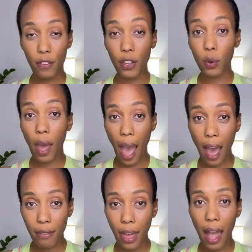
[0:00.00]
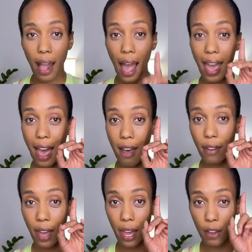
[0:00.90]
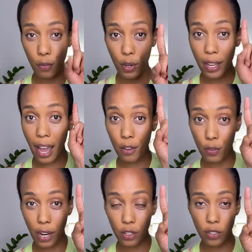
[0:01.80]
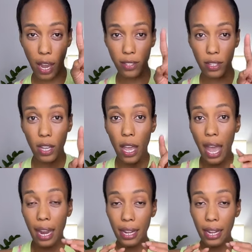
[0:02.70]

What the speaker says: If you have that, I have a free guide, free exercises,